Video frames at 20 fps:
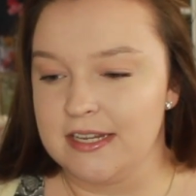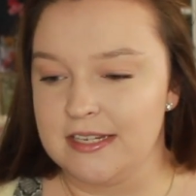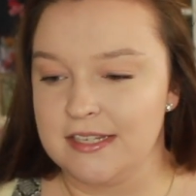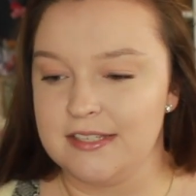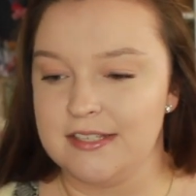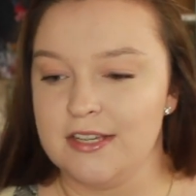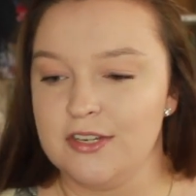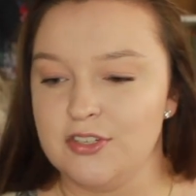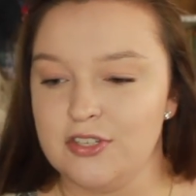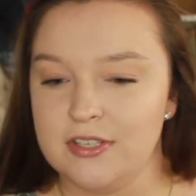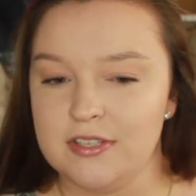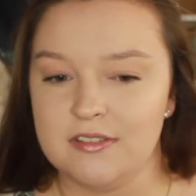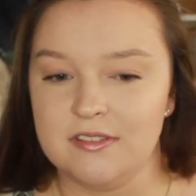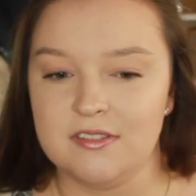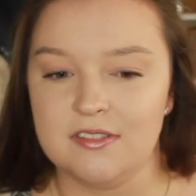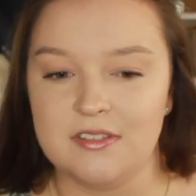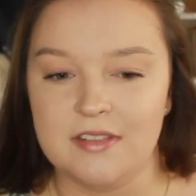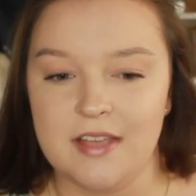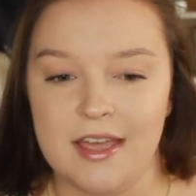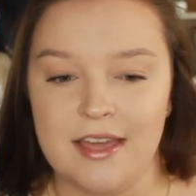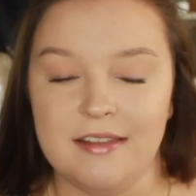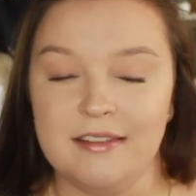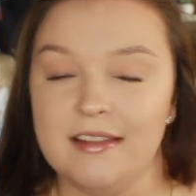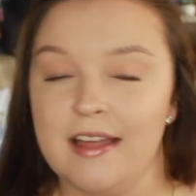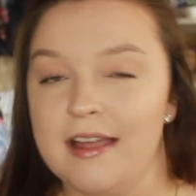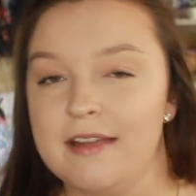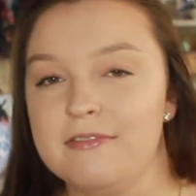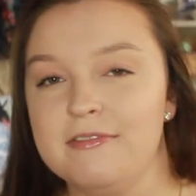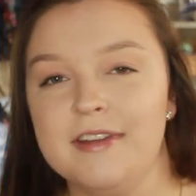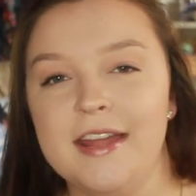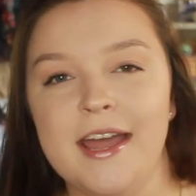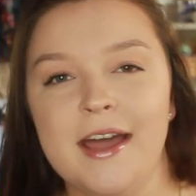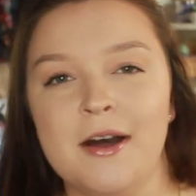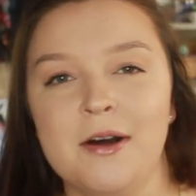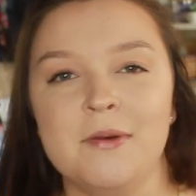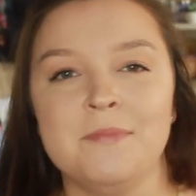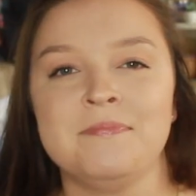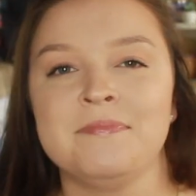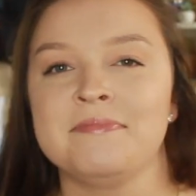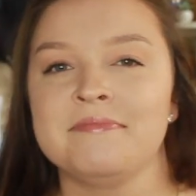decisions and life
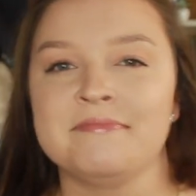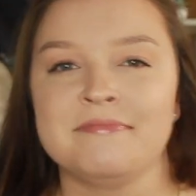now.